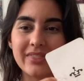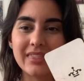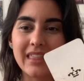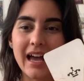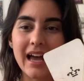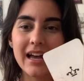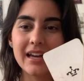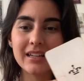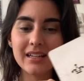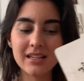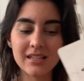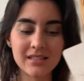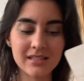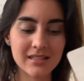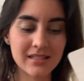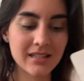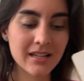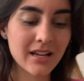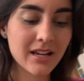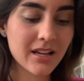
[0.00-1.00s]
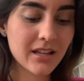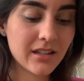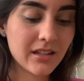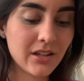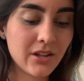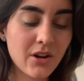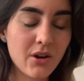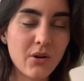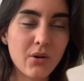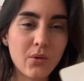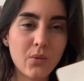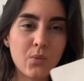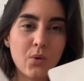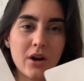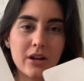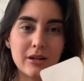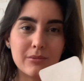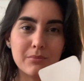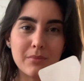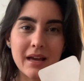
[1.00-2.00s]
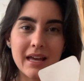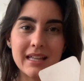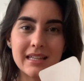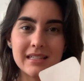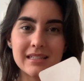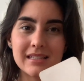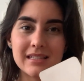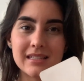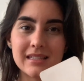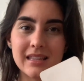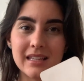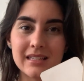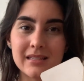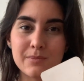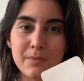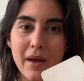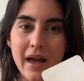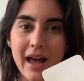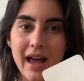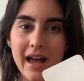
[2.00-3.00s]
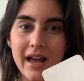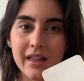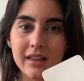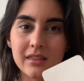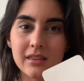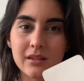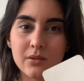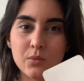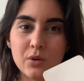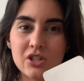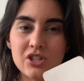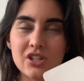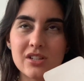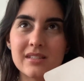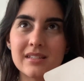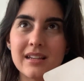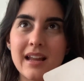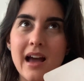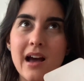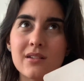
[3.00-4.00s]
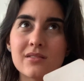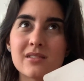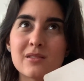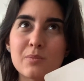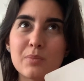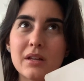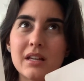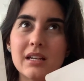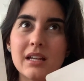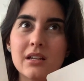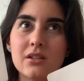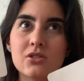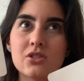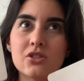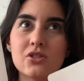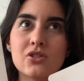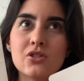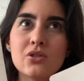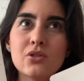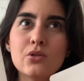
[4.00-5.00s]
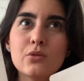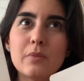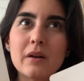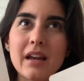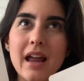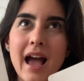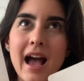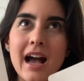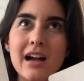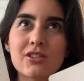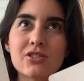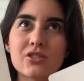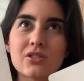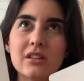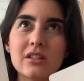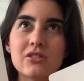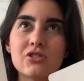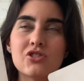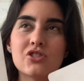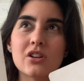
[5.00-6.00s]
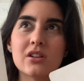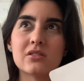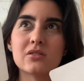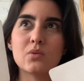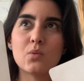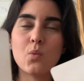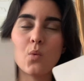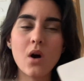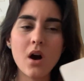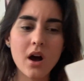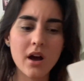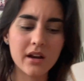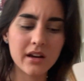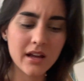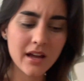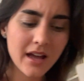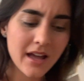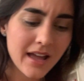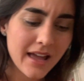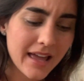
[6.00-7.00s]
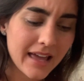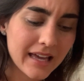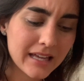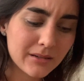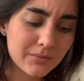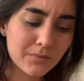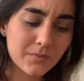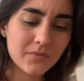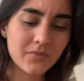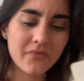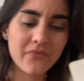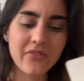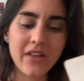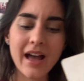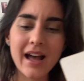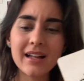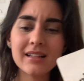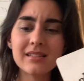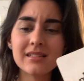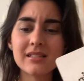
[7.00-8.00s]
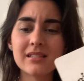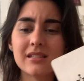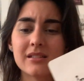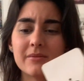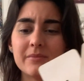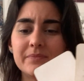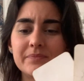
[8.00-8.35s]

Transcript: that is, you know, what mends this path, which is now split into two, but actually it's just one. And that's